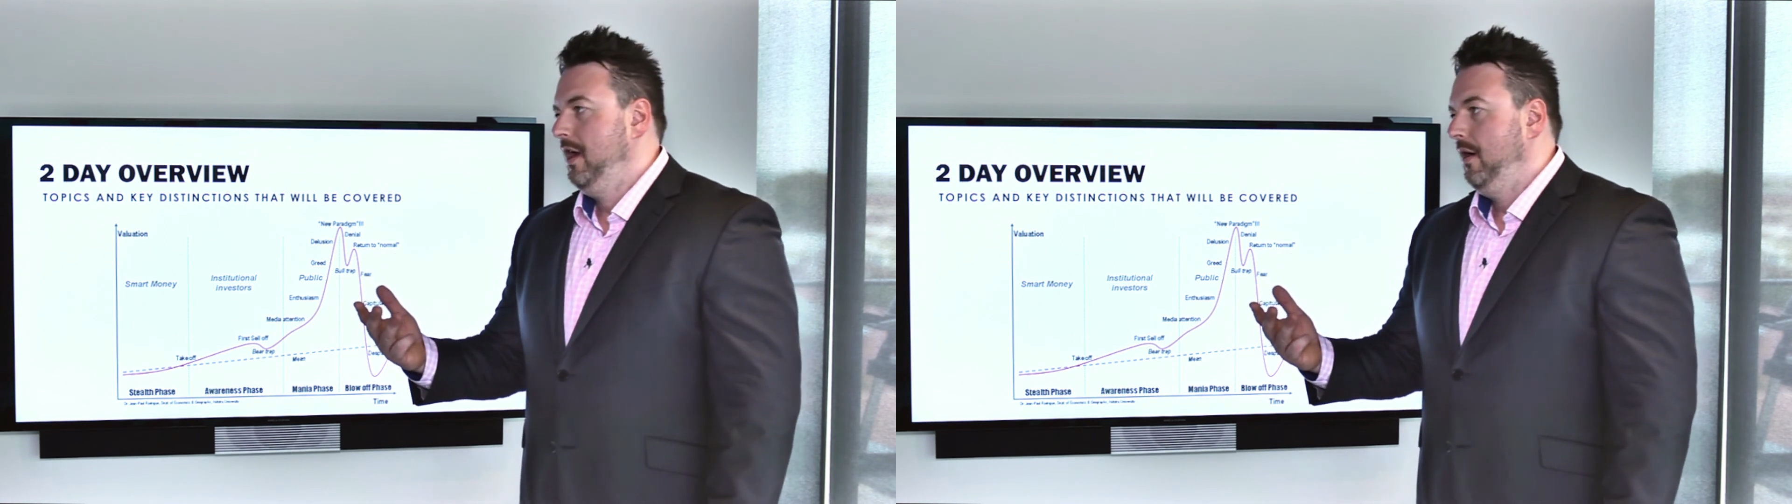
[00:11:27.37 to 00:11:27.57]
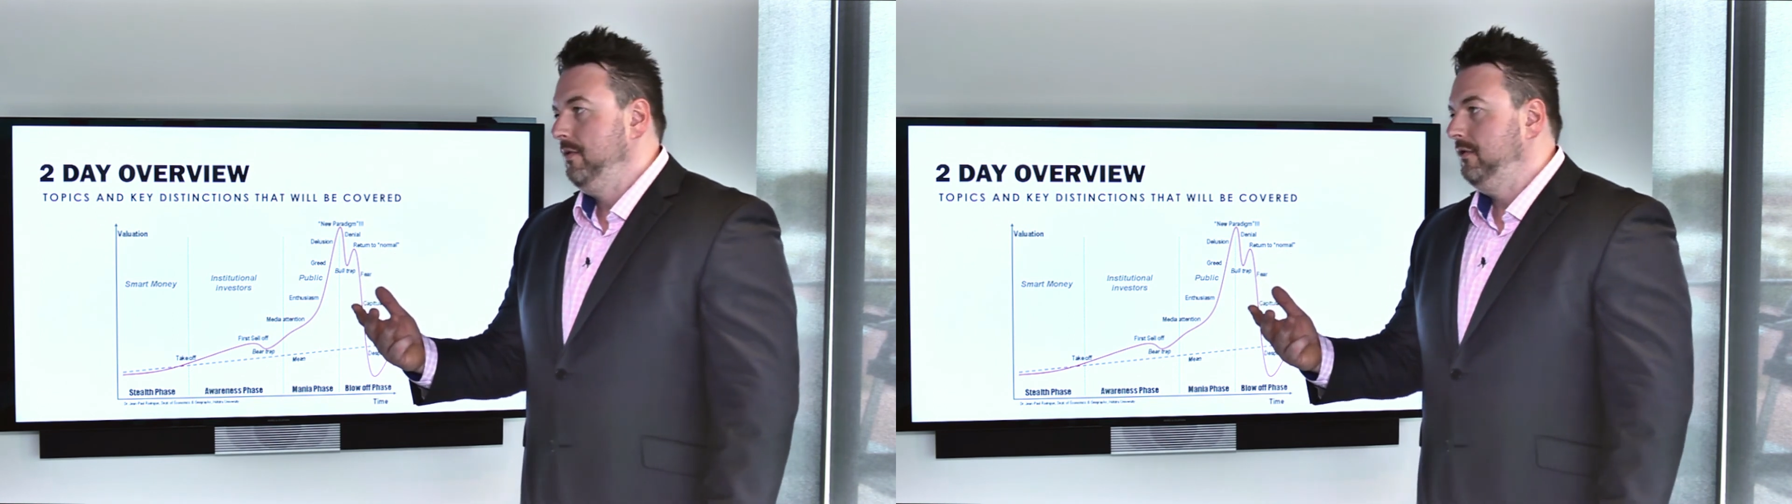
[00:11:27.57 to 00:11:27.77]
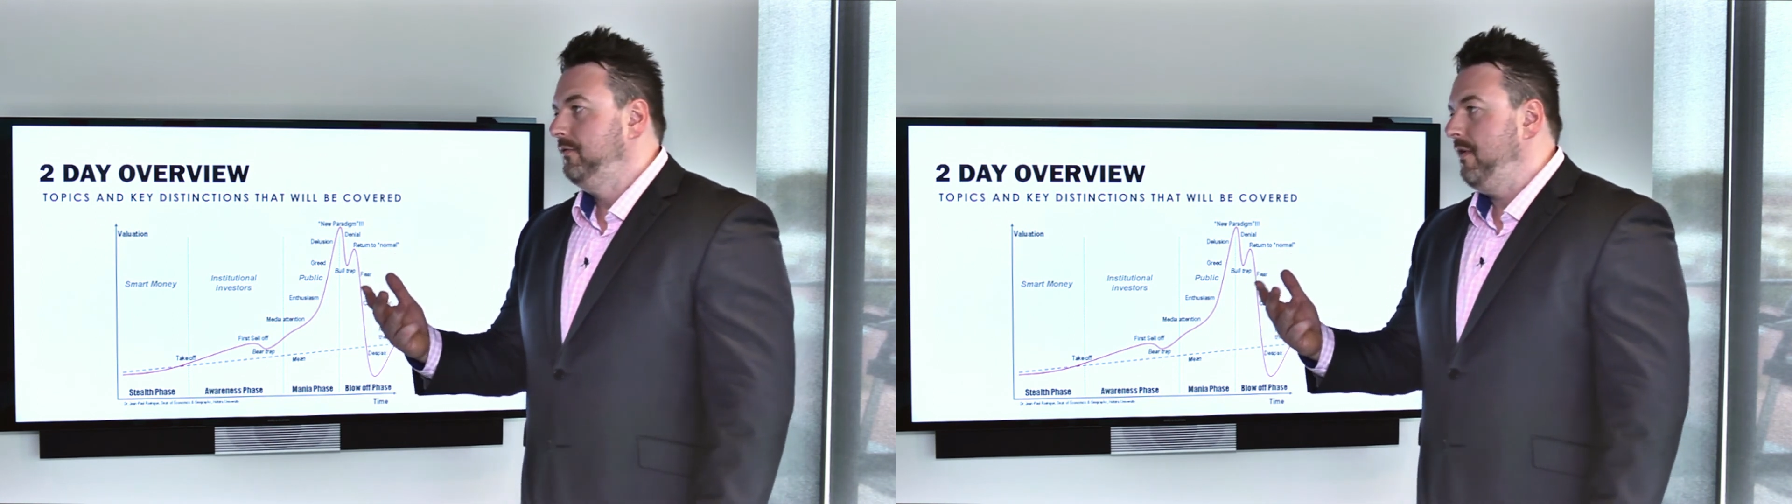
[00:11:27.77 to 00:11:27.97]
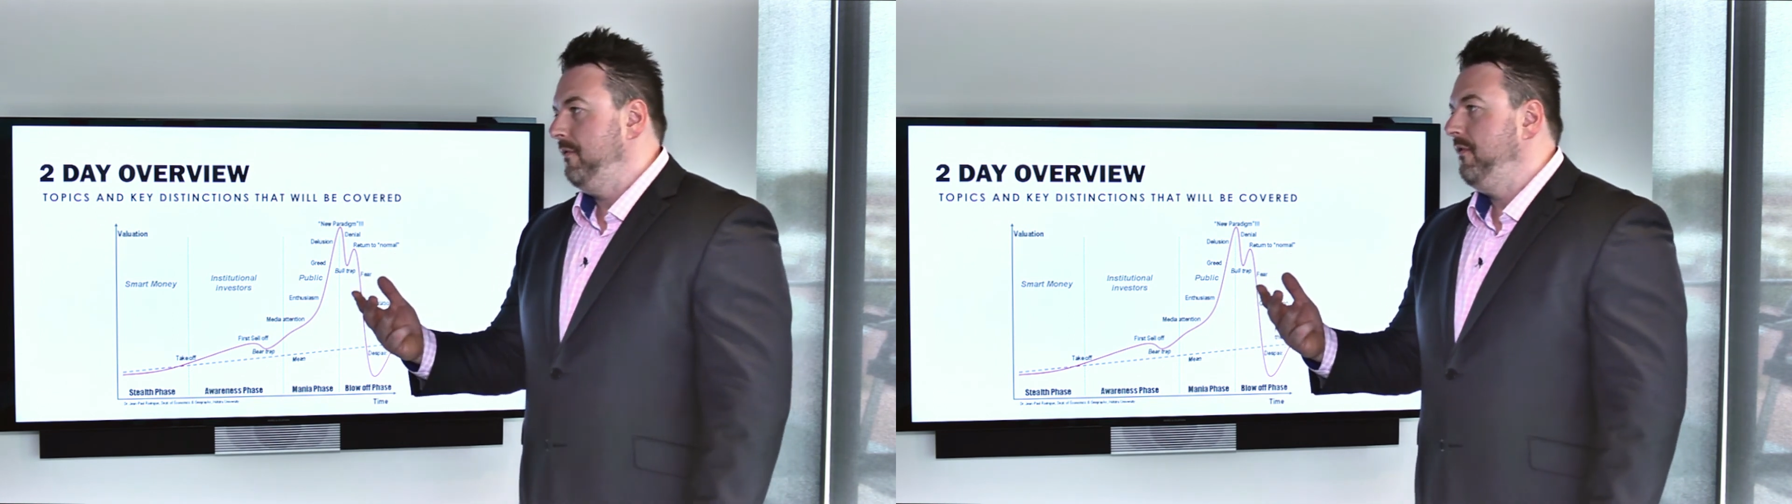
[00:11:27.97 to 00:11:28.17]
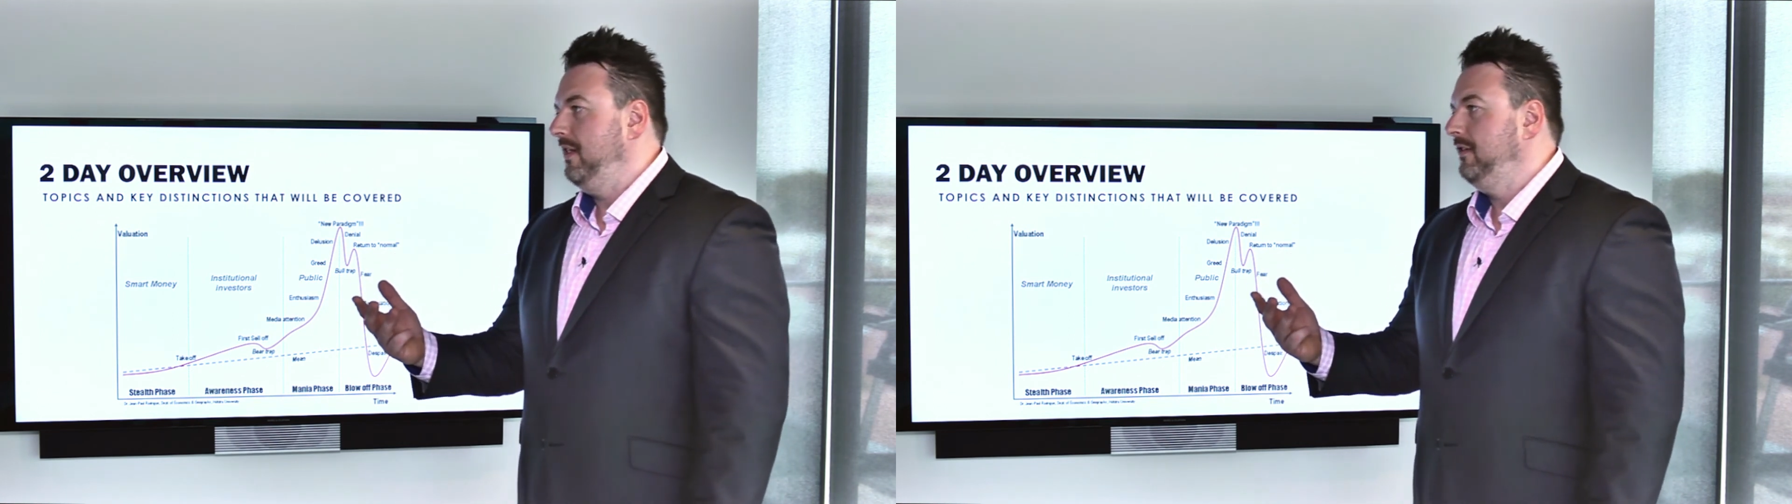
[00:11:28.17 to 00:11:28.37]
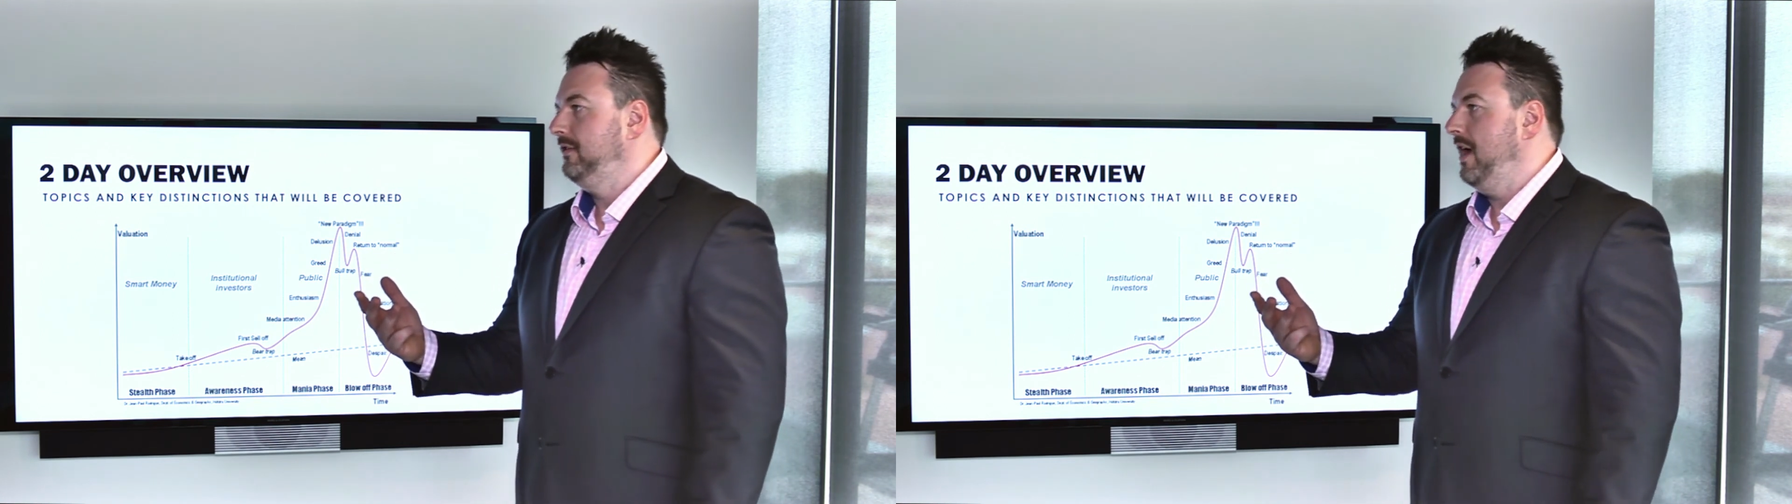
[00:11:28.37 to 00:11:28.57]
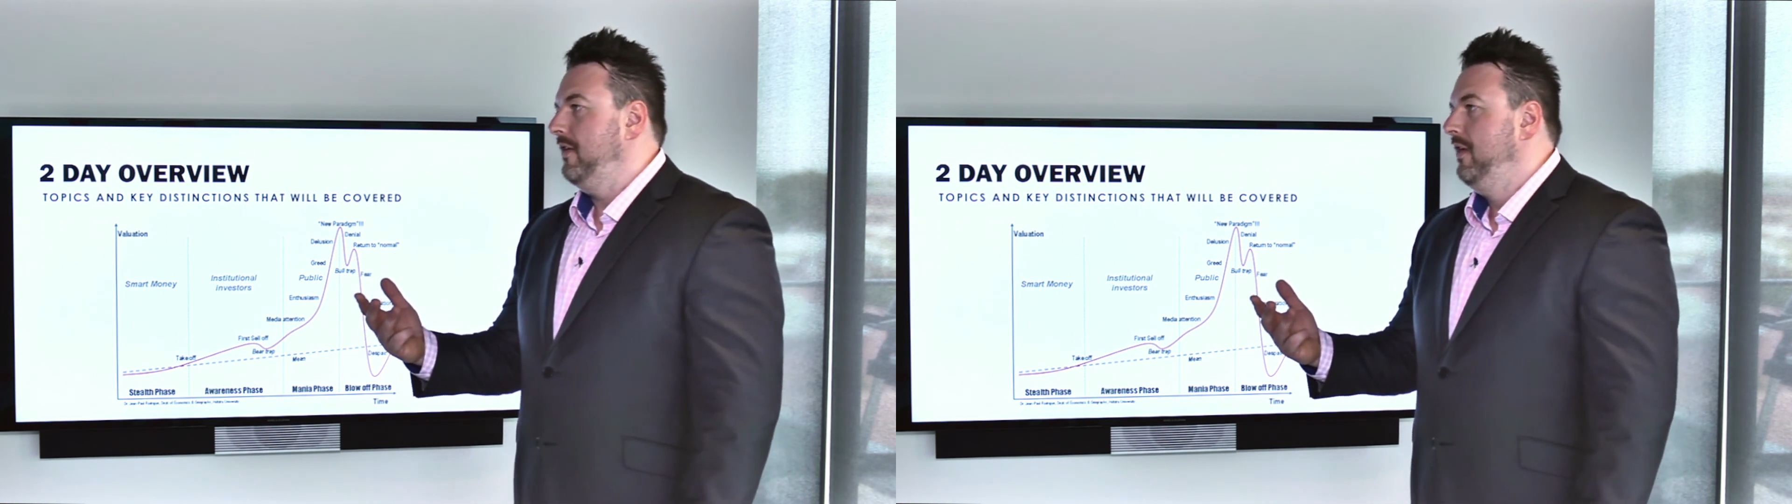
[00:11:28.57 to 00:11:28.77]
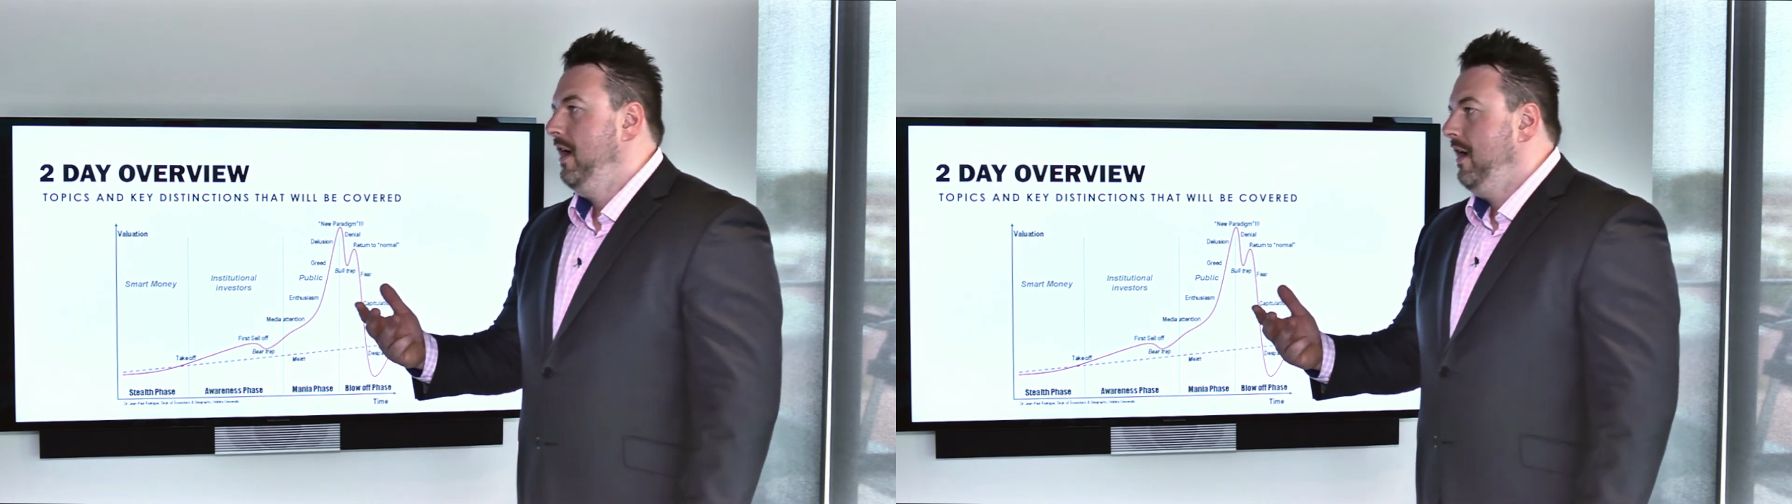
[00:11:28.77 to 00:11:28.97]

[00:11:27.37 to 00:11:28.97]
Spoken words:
which is fairly sad,